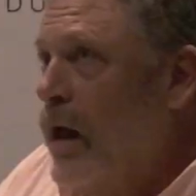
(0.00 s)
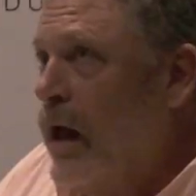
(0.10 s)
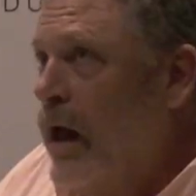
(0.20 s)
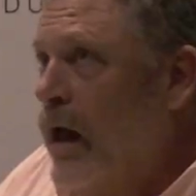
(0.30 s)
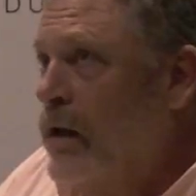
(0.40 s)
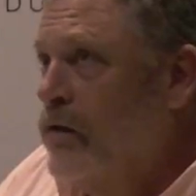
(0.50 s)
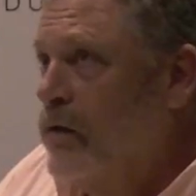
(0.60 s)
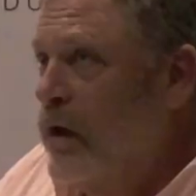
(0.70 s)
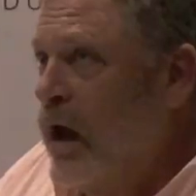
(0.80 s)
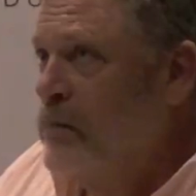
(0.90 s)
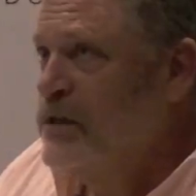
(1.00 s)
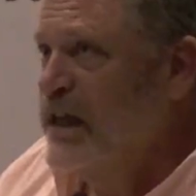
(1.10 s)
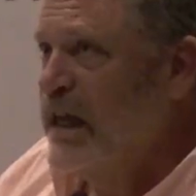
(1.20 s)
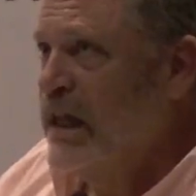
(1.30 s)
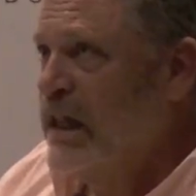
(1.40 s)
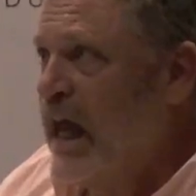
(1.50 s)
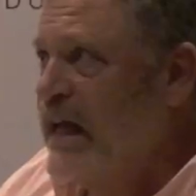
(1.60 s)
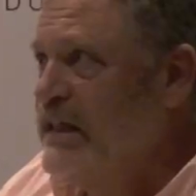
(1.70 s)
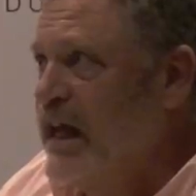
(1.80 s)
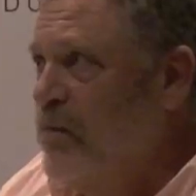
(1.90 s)
And I'm sitting at the
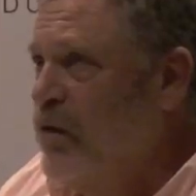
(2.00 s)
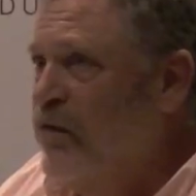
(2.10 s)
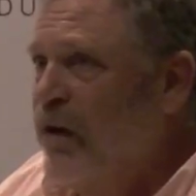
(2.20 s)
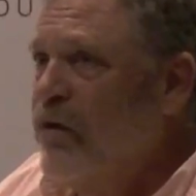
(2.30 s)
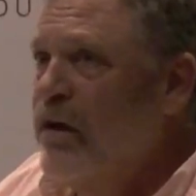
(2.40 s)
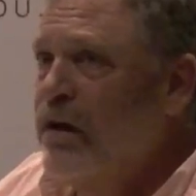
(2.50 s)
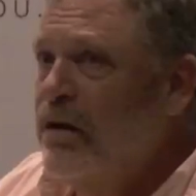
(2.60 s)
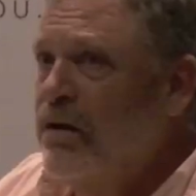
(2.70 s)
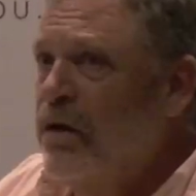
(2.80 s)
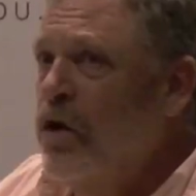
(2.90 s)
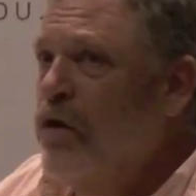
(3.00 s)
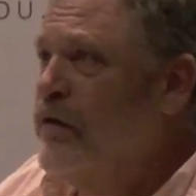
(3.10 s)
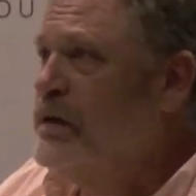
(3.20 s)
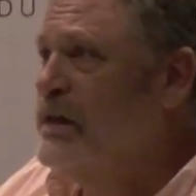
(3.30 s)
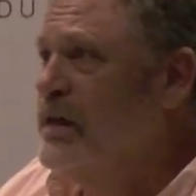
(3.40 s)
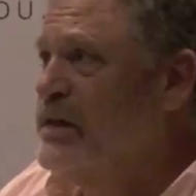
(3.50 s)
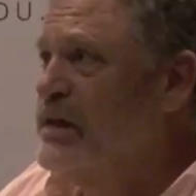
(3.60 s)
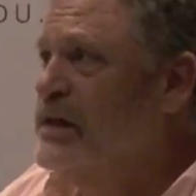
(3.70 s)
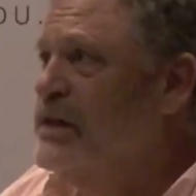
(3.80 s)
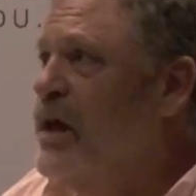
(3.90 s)
head table, very nervous, because
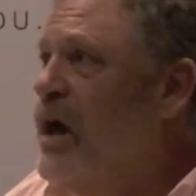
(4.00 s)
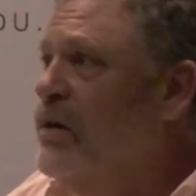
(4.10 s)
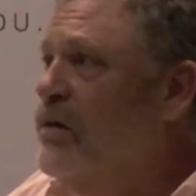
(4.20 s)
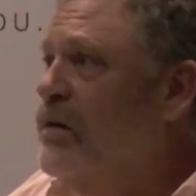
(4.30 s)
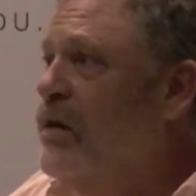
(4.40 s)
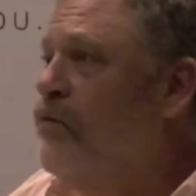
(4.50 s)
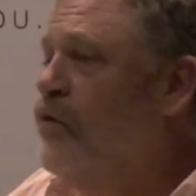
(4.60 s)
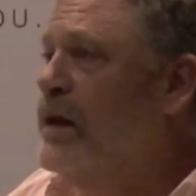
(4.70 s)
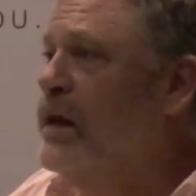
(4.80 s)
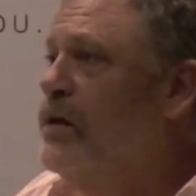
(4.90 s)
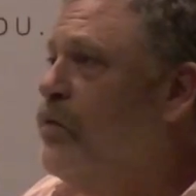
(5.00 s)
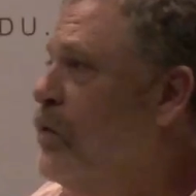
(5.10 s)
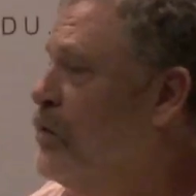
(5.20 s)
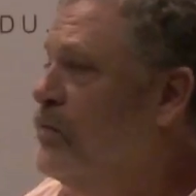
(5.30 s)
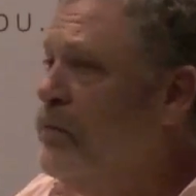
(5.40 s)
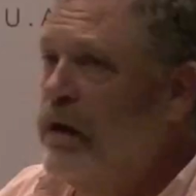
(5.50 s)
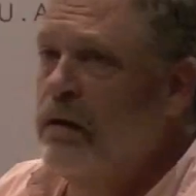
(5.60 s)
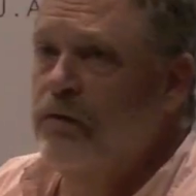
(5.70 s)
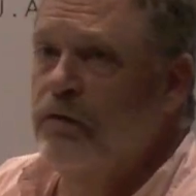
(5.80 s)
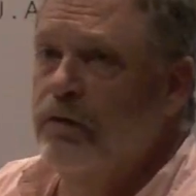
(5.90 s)
this is not a friendly room
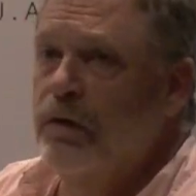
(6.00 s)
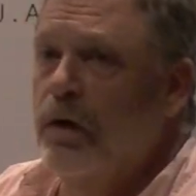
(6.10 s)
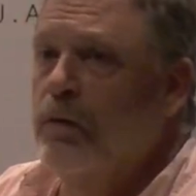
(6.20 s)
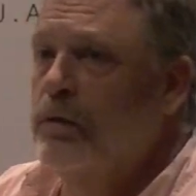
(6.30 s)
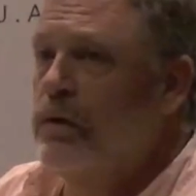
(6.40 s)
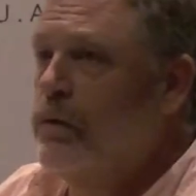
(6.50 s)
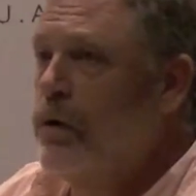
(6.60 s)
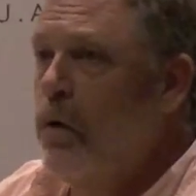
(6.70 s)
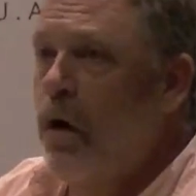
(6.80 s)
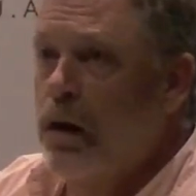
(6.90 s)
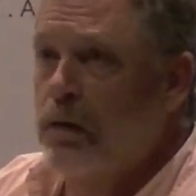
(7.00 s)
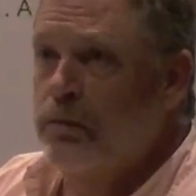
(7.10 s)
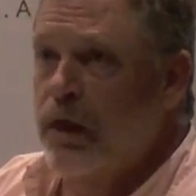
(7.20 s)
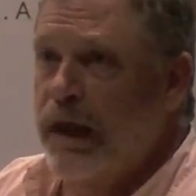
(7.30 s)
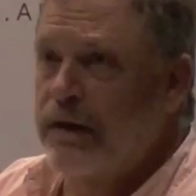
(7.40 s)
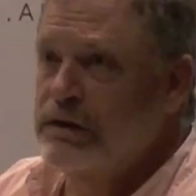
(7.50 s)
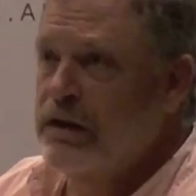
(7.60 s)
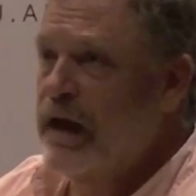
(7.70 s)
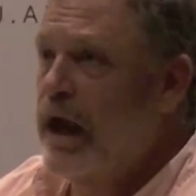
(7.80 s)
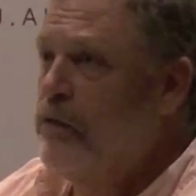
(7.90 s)
if, you know, you know all the letters
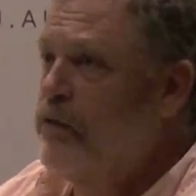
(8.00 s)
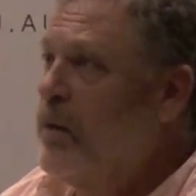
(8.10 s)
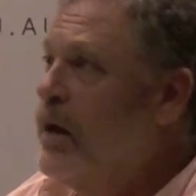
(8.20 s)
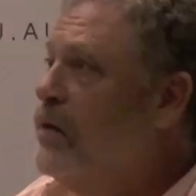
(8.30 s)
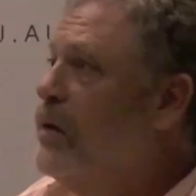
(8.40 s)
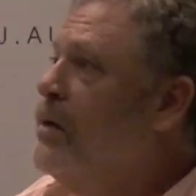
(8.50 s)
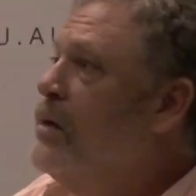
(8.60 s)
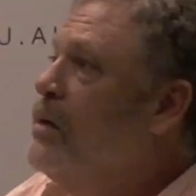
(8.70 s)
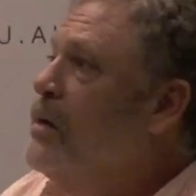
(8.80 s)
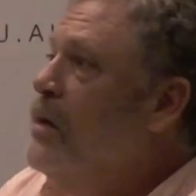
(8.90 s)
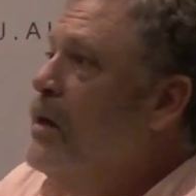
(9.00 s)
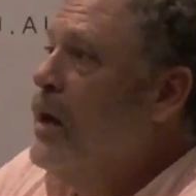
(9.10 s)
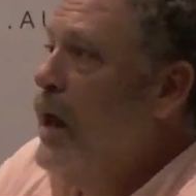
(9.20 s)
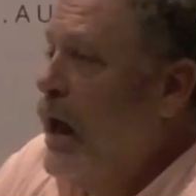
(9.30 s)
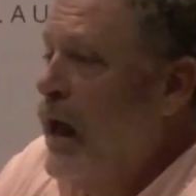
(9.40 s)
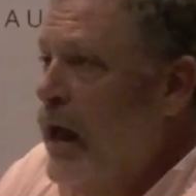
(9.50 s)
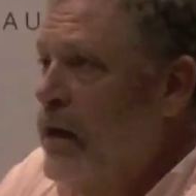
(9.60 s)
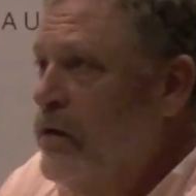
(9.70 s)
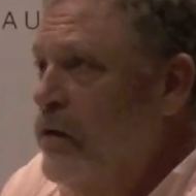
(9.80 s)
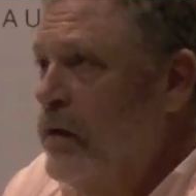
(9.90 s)
of the alphabet.
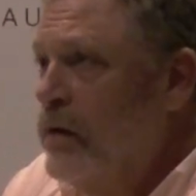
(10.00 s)
And